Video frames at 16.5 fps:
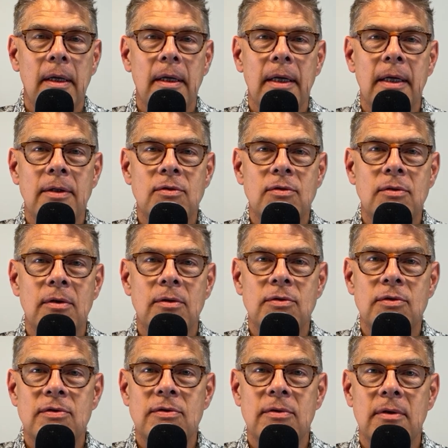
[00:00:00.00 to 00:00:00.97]

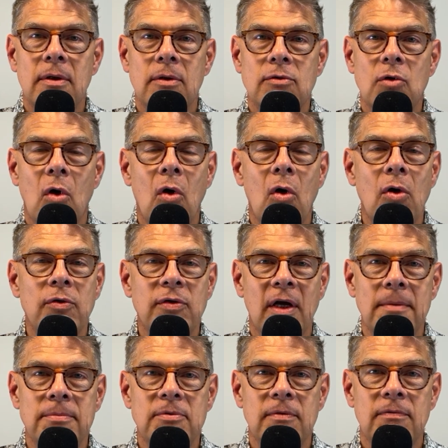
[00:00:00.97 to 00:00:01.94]
There's all
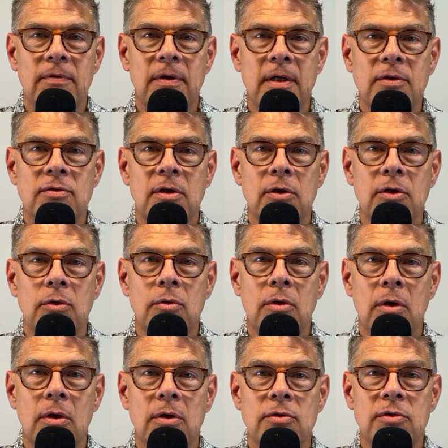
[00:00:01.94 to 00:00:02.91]
types of things that you
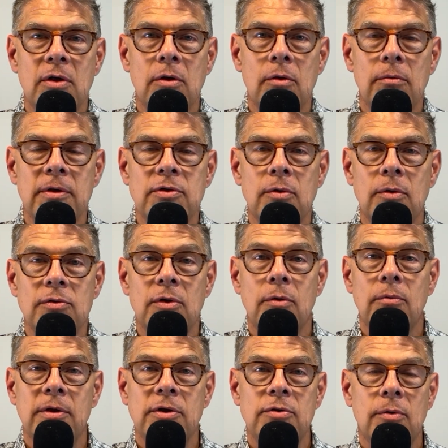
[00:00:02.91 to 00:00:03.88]
could consider a resource. A
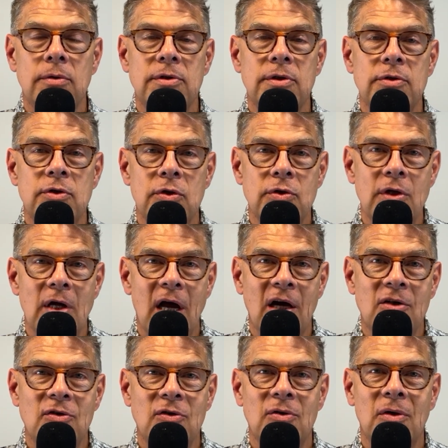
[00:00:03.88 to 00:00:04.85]
resource is your
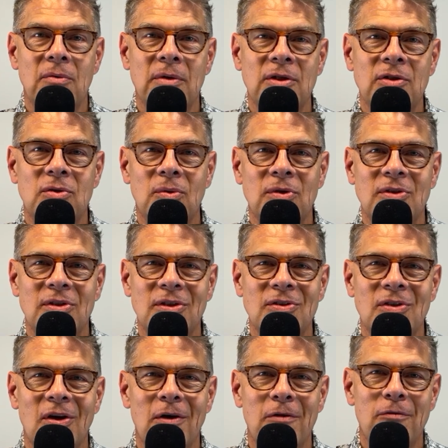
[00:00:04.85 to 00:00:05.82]
doctor. A resource
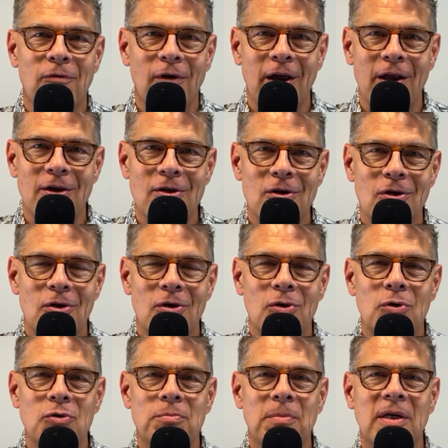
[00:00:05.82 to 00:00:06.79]
is a friend
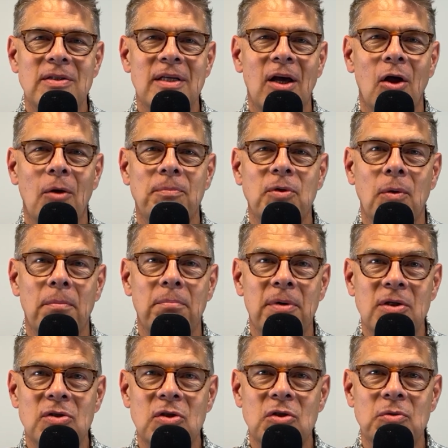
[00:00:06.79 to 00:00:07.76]
who's meant to help you, a
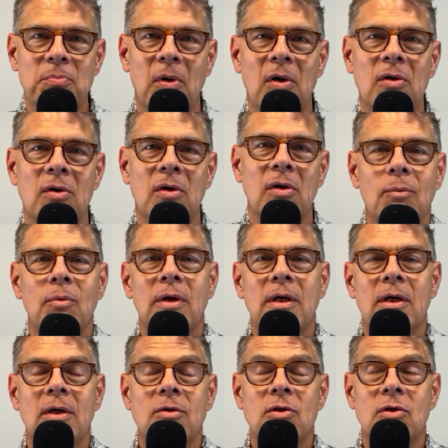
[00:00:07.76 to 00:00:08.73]
business partner. We
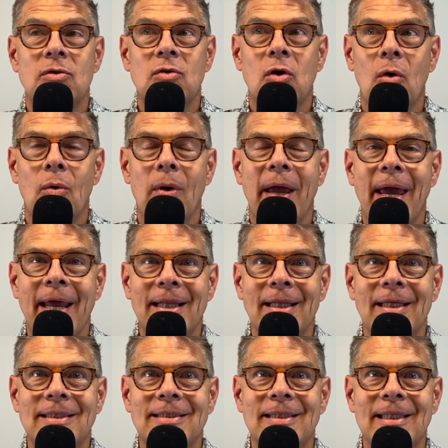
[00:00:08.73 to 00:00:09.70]
could just go
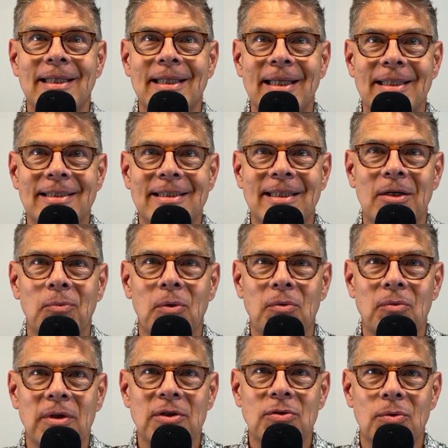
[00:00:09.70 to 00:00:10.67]
endlessly listing what
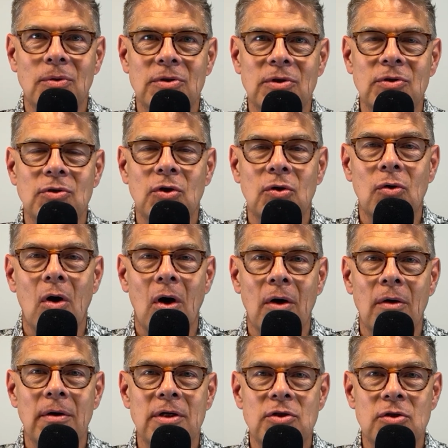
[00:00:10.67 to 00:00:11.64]
resources you're
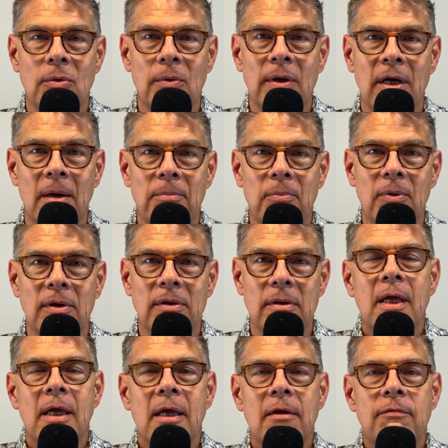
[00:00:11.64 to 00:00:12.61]
already showing up with.
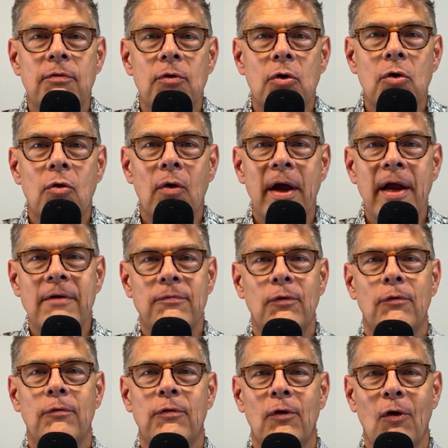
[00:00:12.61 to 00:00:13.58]
If you're
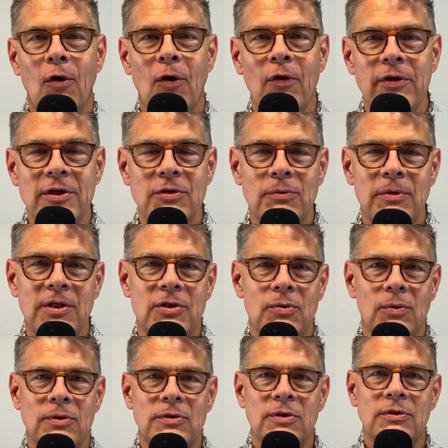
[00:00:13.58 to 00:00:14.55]
grateful for all these
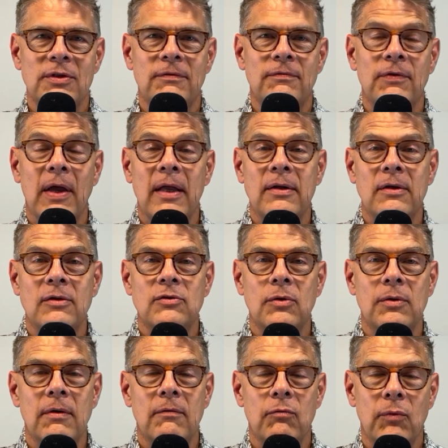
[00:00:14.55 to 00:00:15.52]
resources, so
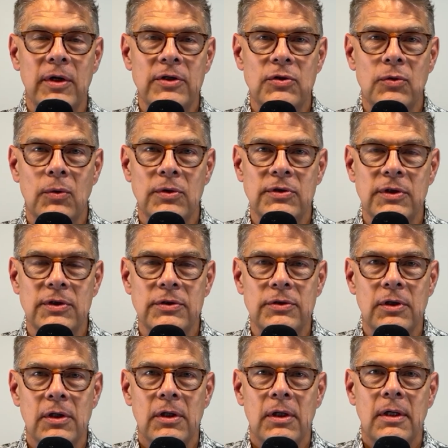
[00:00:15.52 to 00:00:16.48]
you have resources,
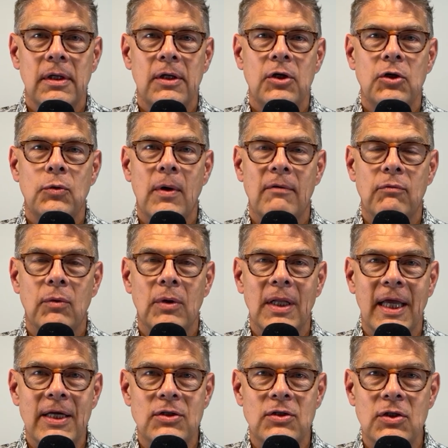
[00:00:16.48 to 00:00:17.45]
you have
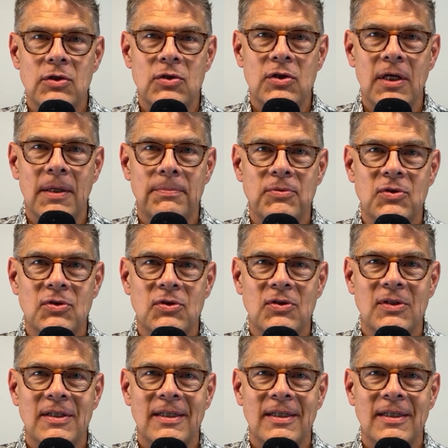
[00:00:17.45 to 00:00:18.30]
relationships.